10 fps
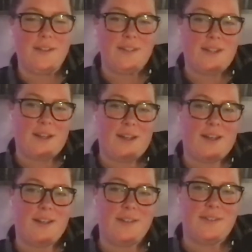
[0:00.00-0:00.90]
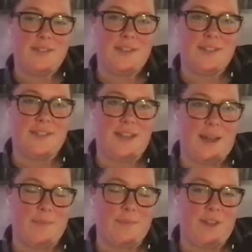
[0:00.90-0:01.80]
a D&D game
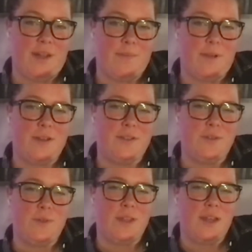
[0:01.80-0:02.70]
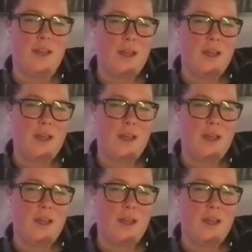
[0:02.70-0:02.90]
fan, but do you think,